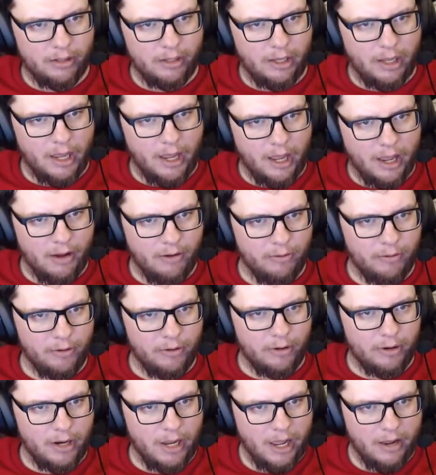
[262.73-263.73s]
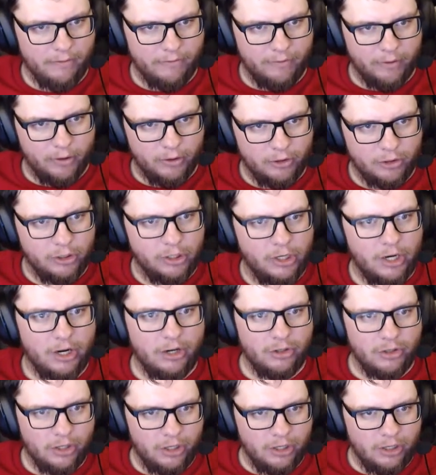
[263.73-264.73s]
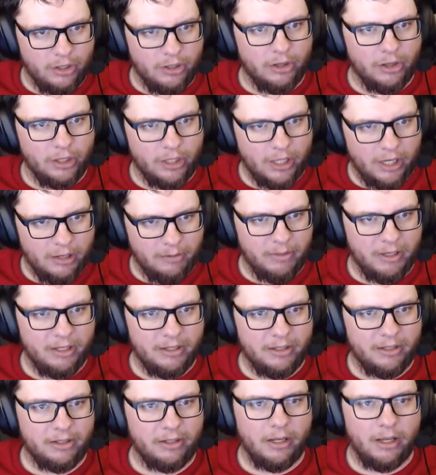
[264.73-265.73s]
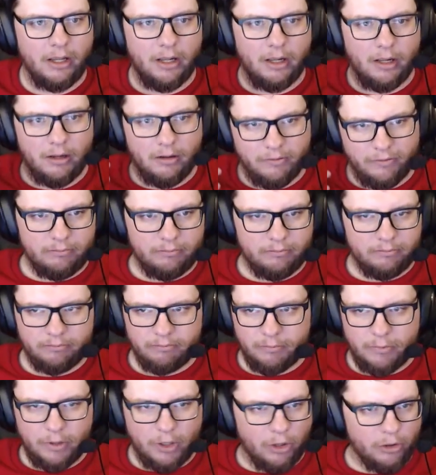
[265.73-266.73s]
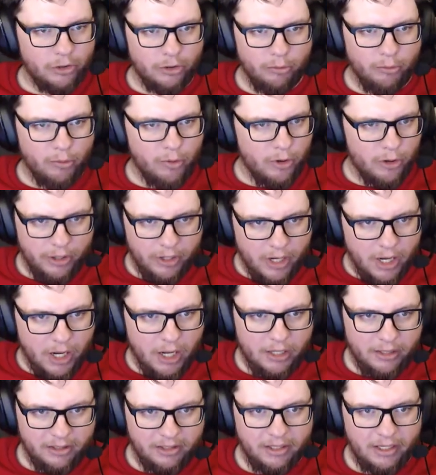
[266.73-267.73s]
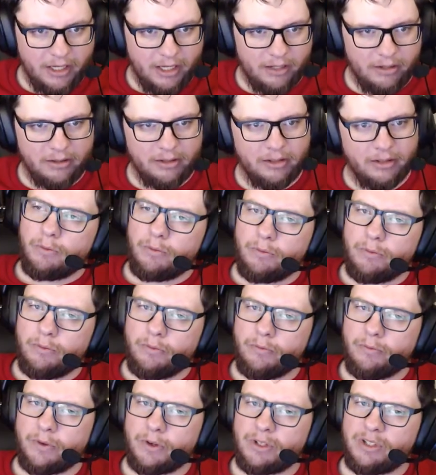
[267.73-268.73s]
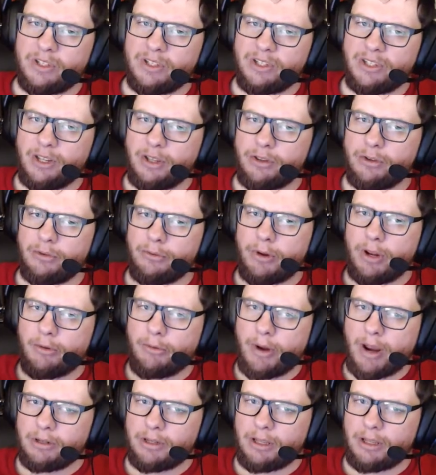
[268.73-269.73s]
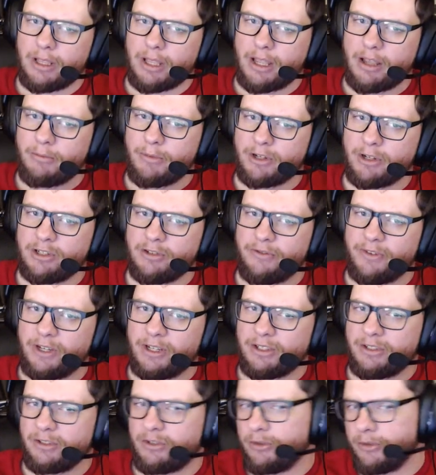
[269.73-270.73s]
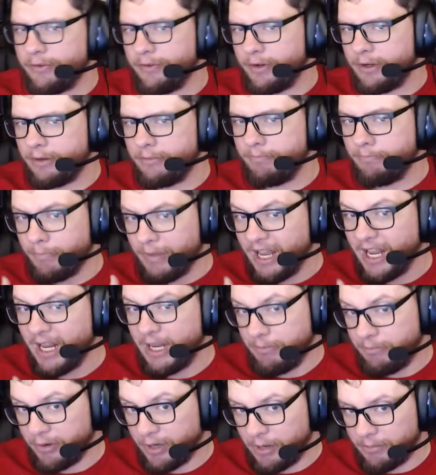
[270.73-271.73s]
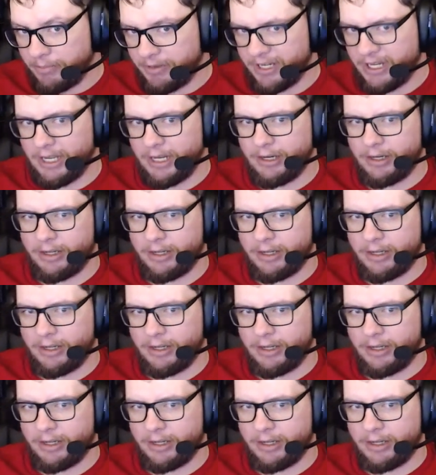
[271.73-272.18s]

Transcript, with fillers: our ever changing climate of culture war nonsense versus the other way around. How much of it is driven by propaganda?